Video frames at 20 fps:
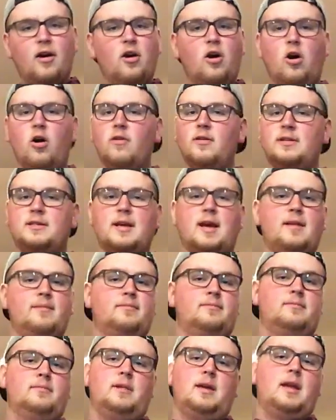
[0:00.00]
all the time,
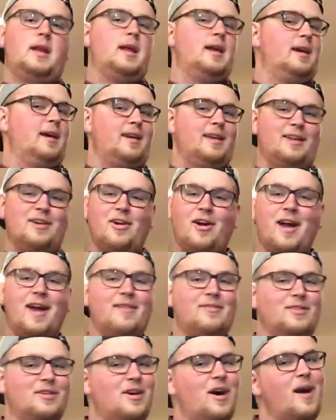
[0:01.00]
and I
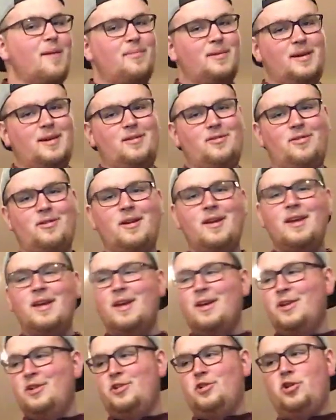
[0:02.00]
have to copy it, or
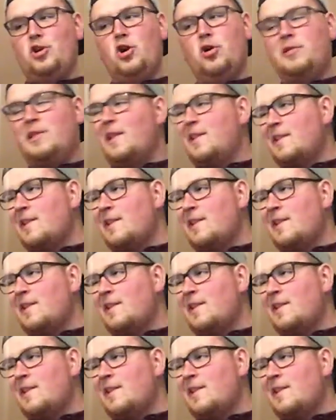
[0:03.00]
she'll go,